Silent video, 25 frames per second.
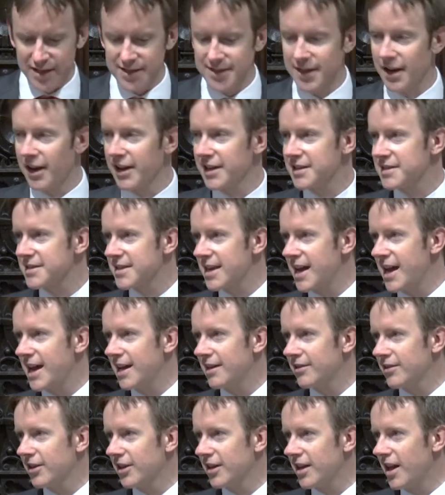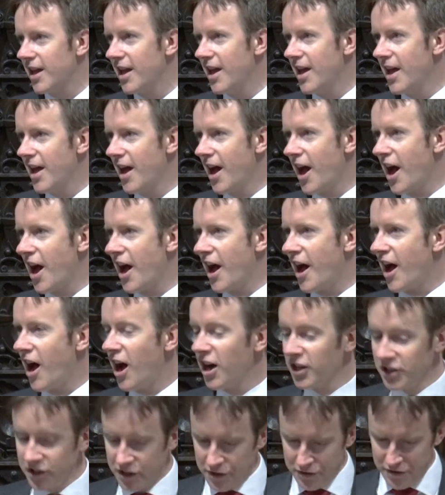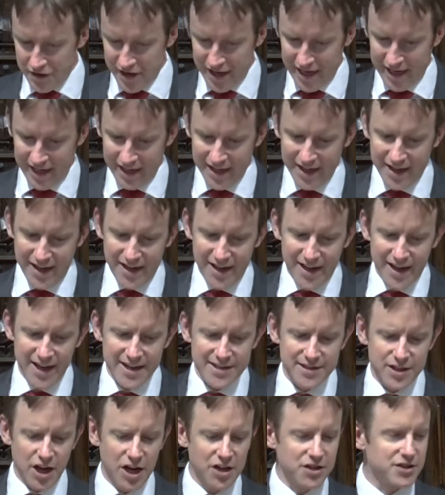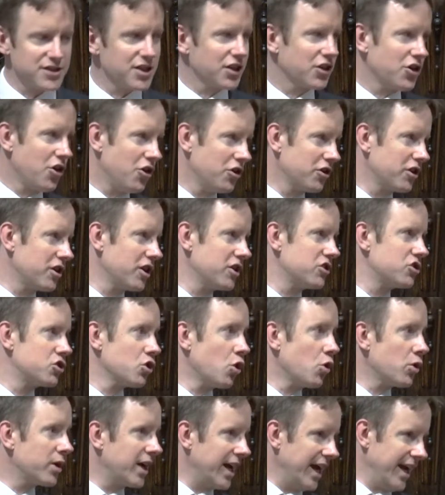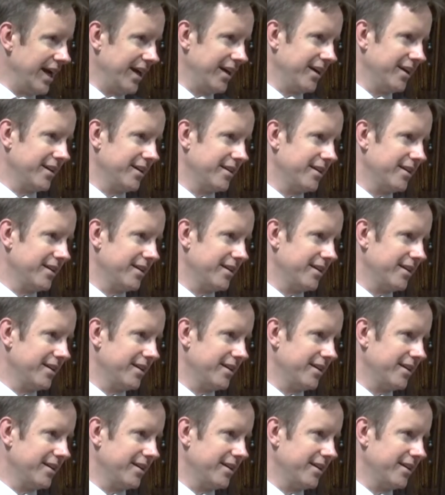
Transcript: It's like saying that uh, Hungary is going to conquer Dorking